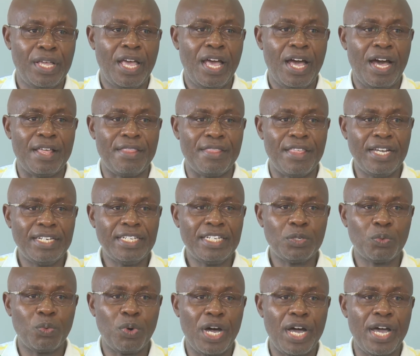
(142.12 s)
And that is
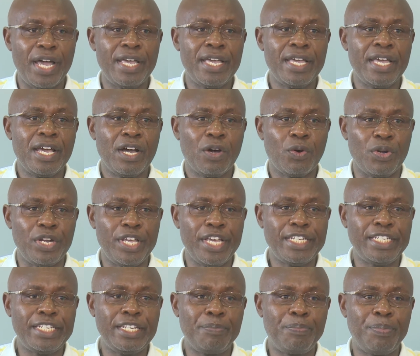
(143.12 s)
why
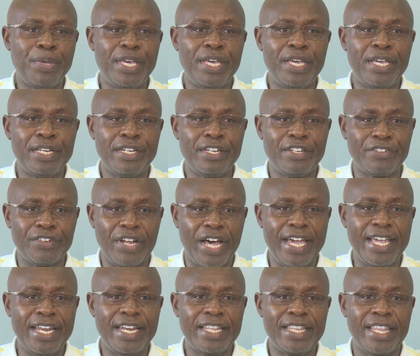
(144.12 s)
Coleacp
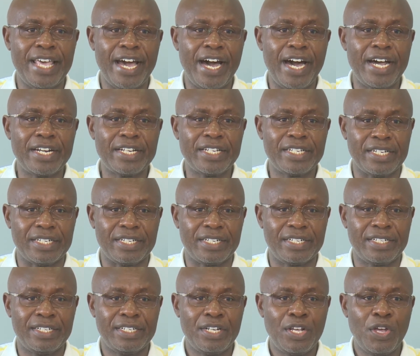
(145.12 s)
designed the
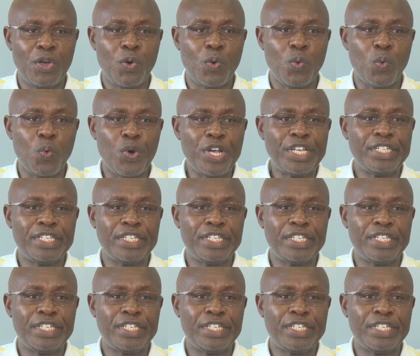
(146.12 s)
RSAT, which